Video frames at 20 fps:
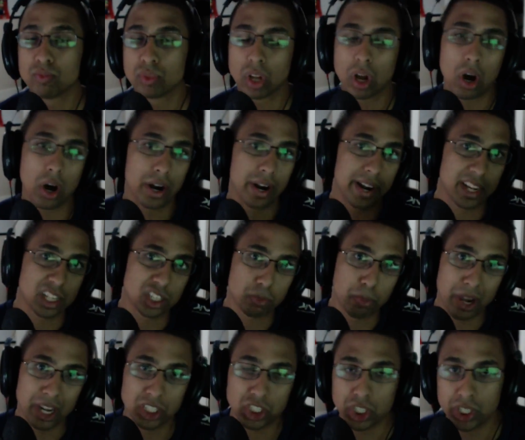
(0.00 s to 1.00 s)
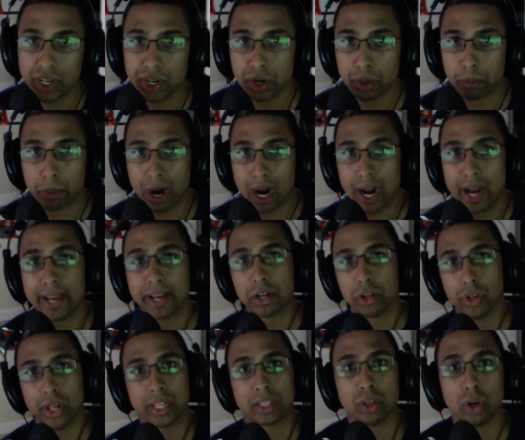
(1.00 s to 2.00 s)
on an expansion nearby,
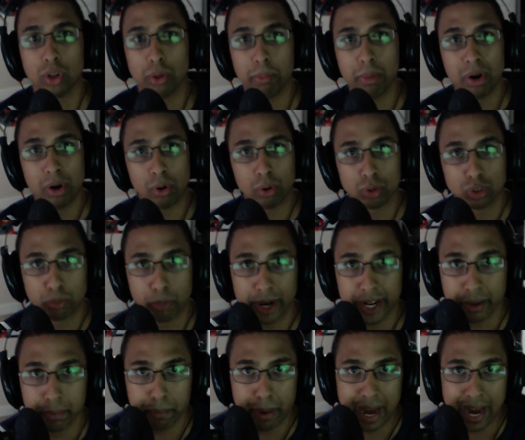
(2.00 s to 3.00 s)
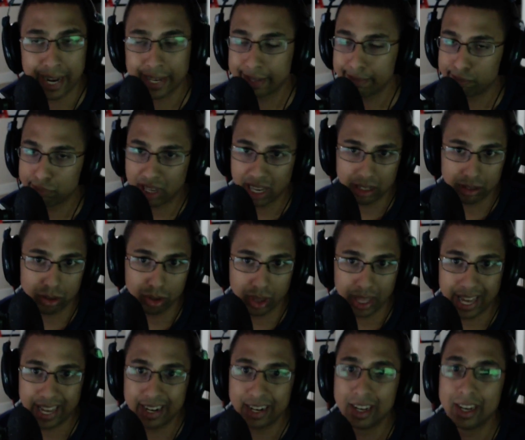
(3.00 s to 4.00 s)
collect all the minerals, bring them back. Can't do
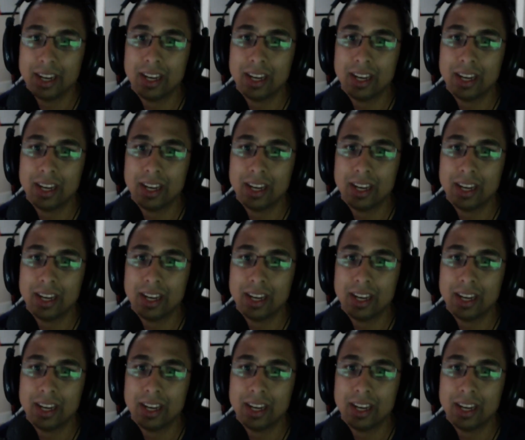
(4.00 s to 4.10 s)
that.